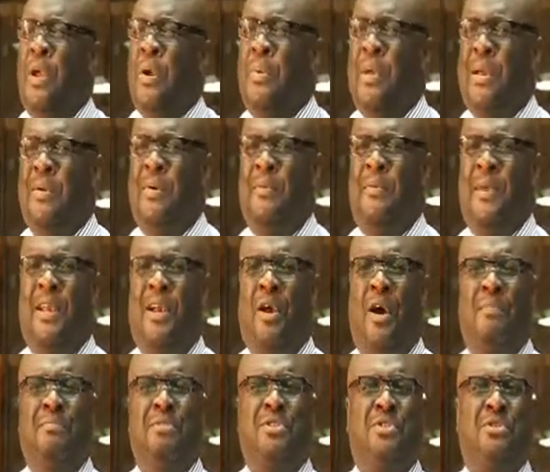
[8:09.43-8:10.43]
we
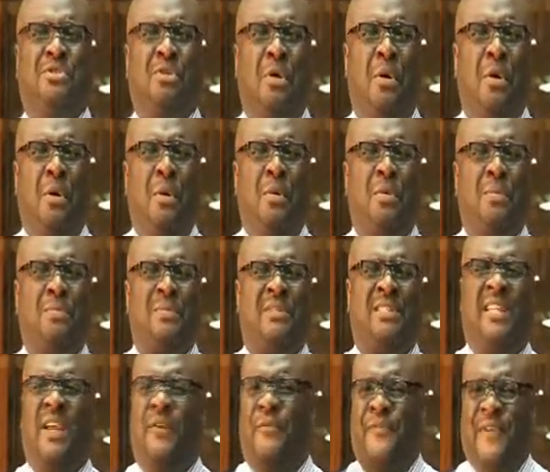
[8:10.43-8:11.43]
become so
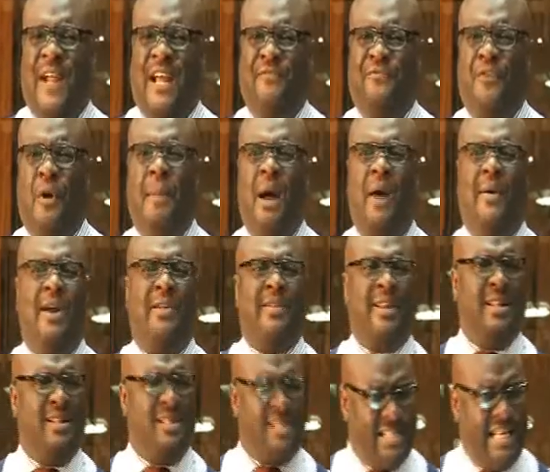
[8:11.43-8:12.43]
different from our
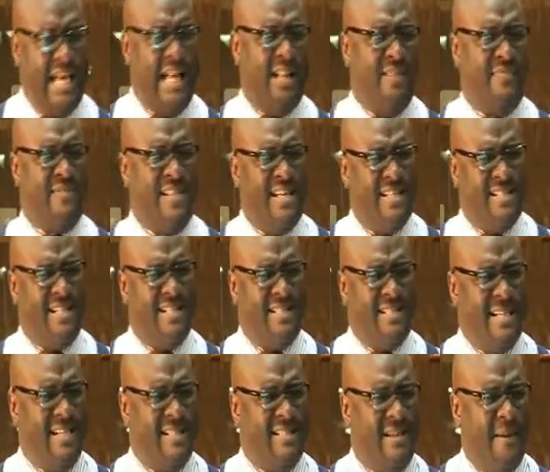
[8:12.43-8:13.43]
real selves,
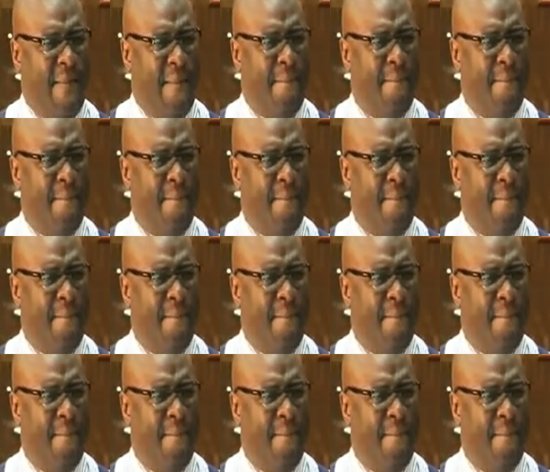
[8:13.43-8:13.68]
isn't it?